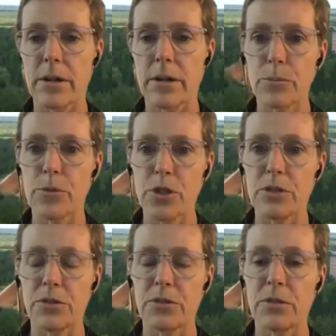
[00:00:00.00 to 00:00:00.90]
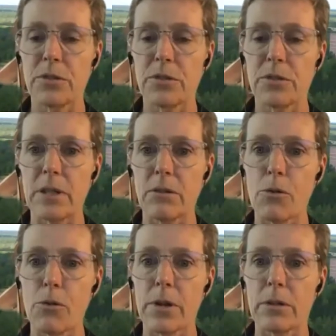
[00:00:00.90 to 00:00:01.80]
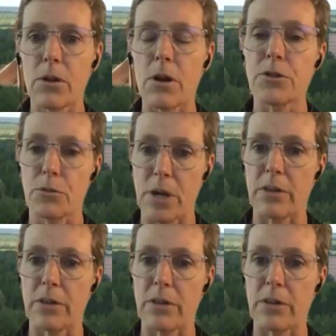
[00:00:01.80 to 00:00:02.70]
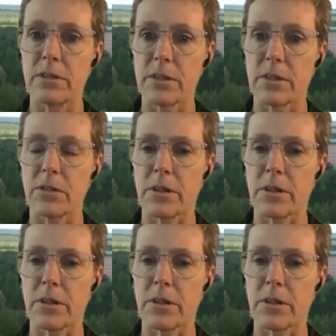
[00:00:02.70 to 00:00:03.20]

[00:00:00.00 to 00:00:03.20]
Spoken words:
changes in long-term health statistics.